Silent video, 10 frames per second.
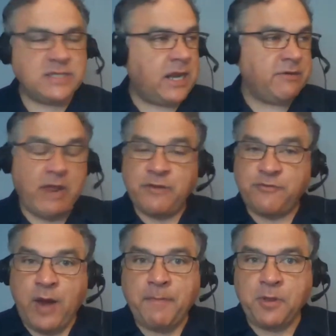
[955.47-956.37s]
And I had
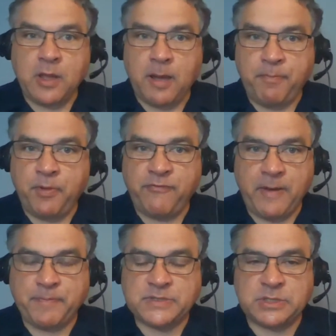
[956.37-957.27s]
dropped a couple of
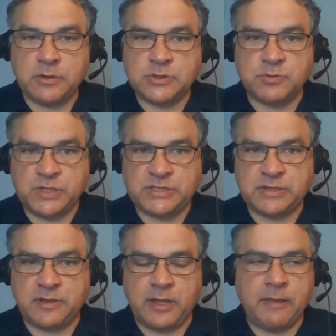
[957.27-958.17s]
episodes
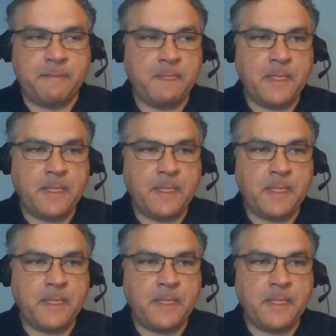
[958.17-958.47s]
recently.